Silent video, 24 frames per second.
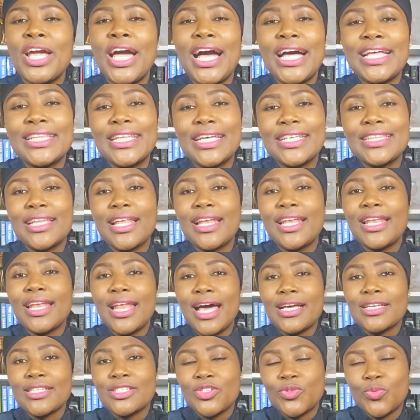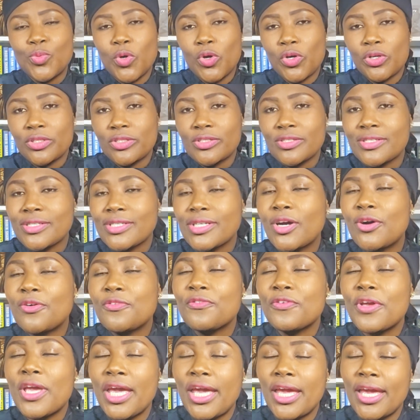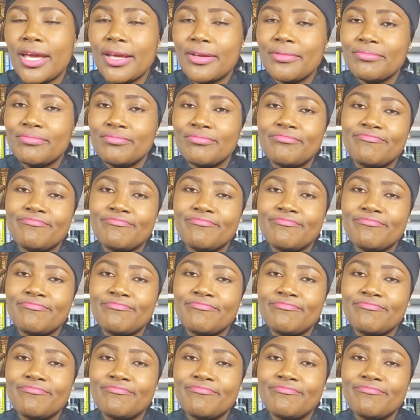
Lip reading: And then the last one, self-care.